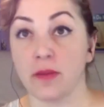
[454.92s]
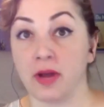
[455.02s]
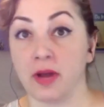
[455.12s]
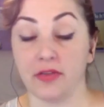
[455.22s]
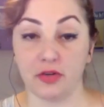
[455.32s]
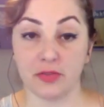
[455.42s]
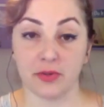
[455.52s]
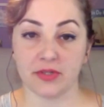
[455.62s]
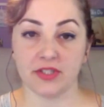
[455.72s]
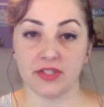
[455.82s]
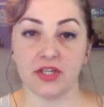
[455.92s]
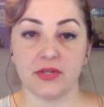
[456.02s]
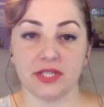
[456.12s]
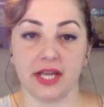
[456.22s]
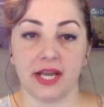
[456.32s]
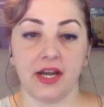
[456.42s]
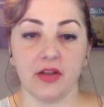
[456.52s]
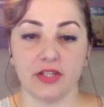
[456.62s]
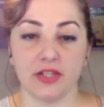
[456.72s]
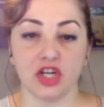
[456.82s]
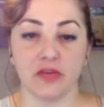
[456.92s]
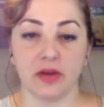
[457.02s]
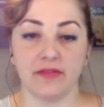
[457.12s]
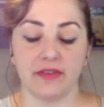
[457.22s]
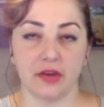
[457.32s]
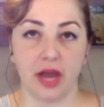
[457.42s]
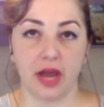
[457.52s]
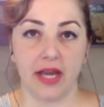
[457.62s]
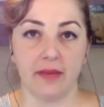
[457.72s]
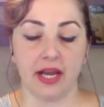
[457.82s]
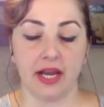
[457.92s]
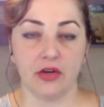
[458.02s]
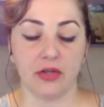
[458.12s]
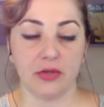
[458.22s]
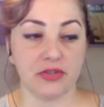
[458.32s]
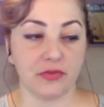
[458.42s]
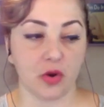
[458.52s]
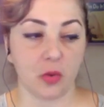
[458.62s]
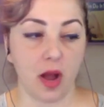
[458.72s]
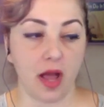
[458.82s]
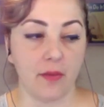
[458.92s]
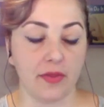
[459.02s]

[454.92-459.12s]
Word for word: not the first person to use it. And I know it's a term I've either had in my head or used for a while.